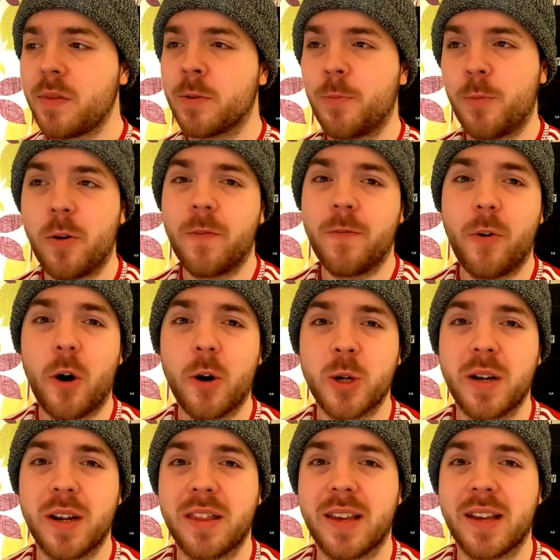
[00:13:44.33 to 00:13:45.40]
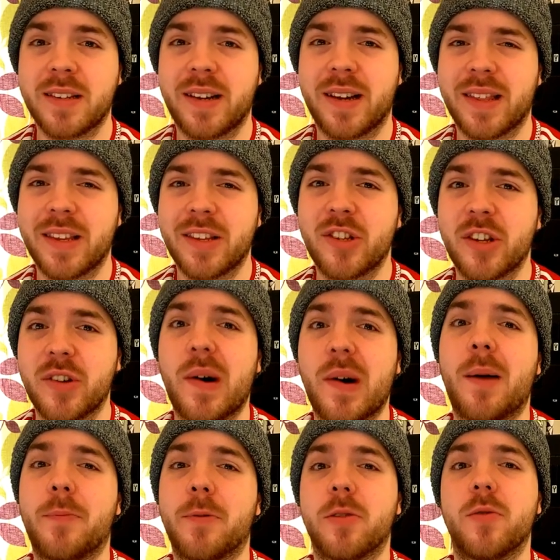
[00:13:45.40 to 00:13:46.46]
But unfortunately, things like this do
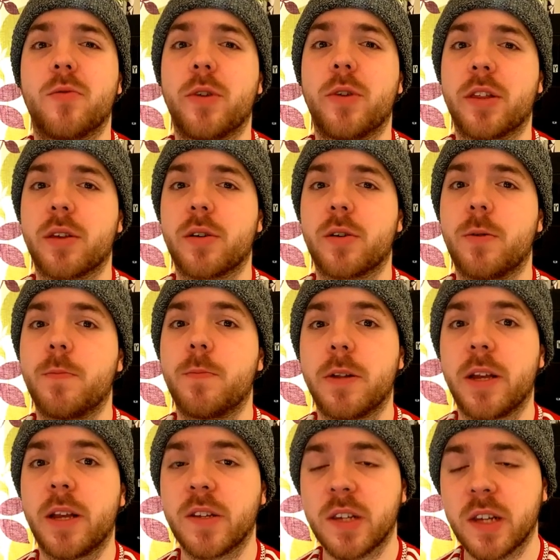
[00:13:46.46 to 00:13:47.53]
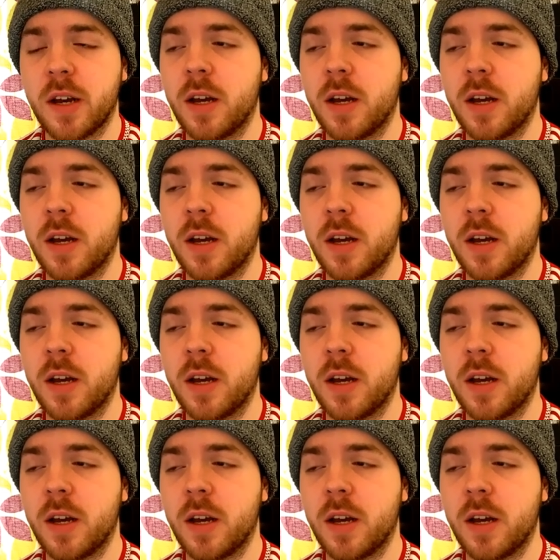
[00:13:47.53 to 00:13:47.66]
happen with companies.